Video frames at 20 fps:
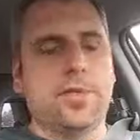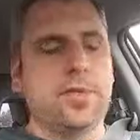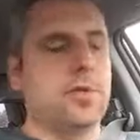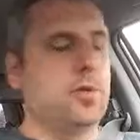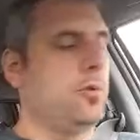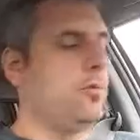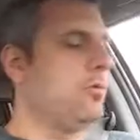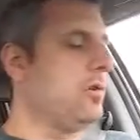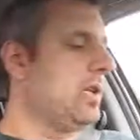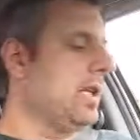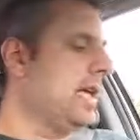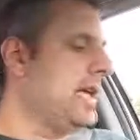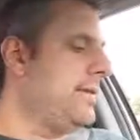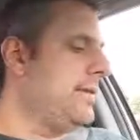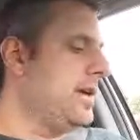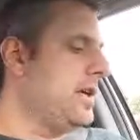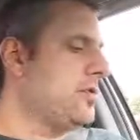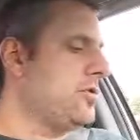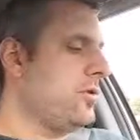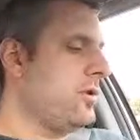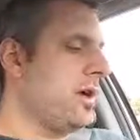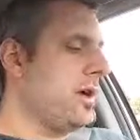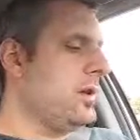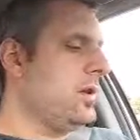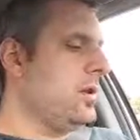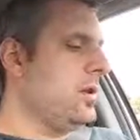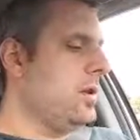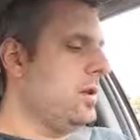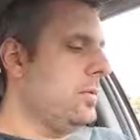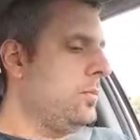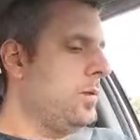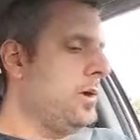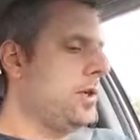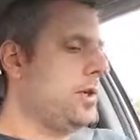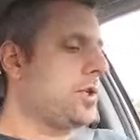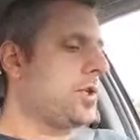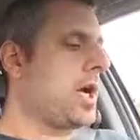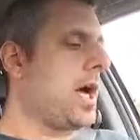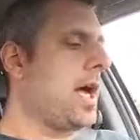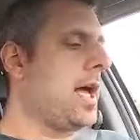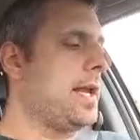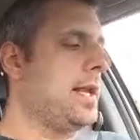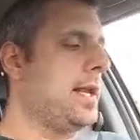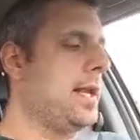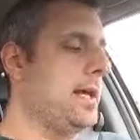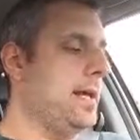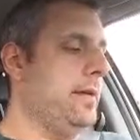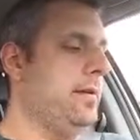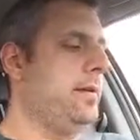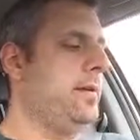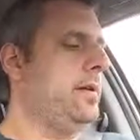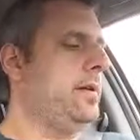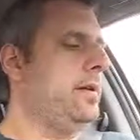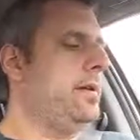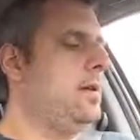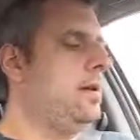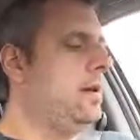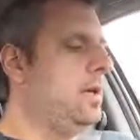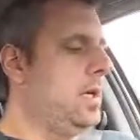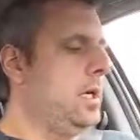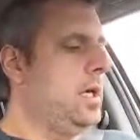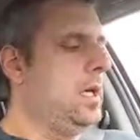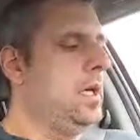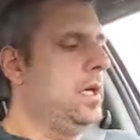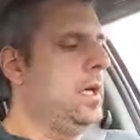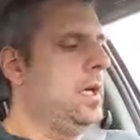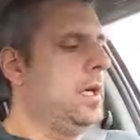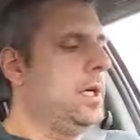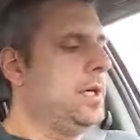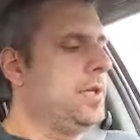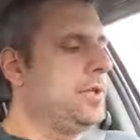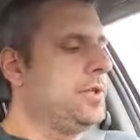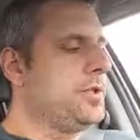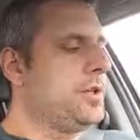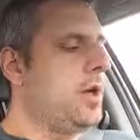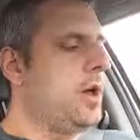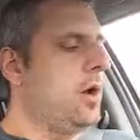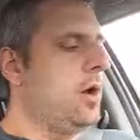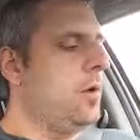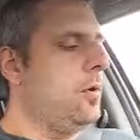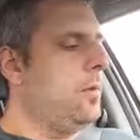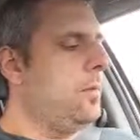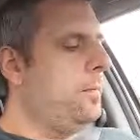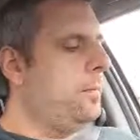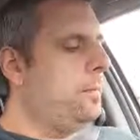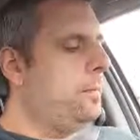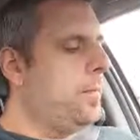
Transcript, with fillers: to relieve Israel which God did. So,